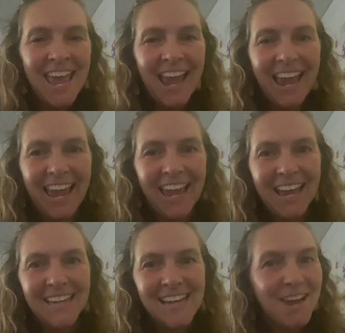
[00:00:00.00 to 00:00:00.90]

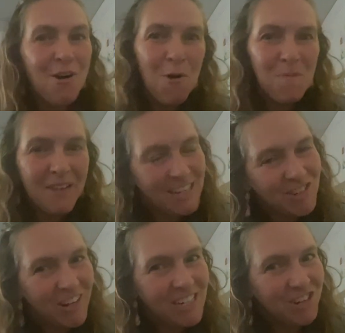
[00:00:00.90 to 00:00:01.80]
And I hope it
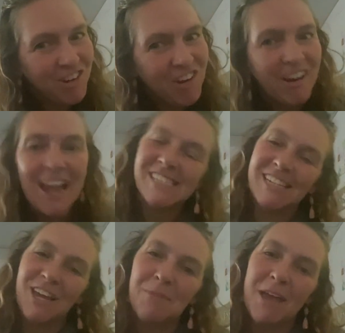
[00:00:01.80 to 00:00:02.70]
intrigues your
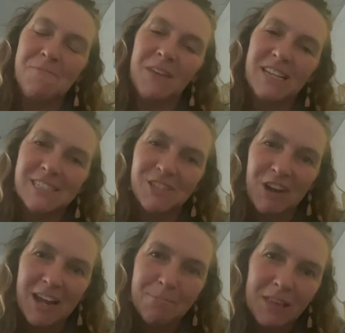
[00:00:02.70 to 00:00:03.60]
curiosity a bit, because it's a
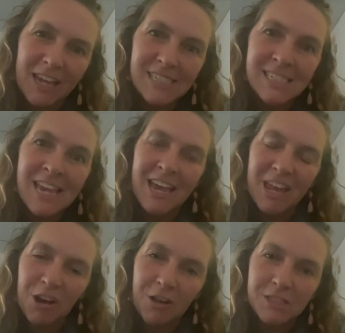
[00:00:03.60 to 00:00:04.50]
great place
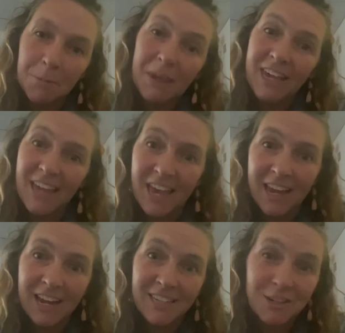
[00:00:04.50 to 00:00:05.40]
to be
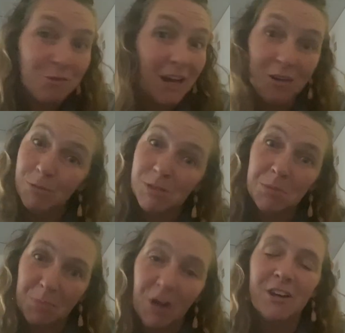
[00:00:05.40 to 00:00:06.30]
and a great group to
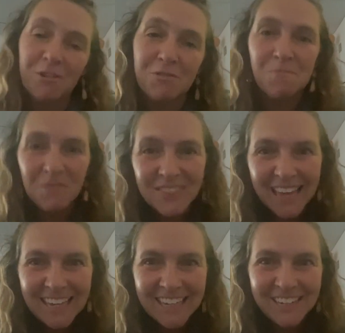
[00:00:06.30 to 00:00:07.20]
be part of.
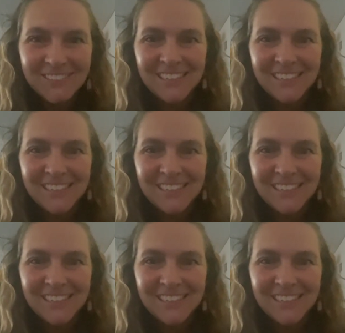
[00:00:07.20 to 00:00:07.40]
Thank you.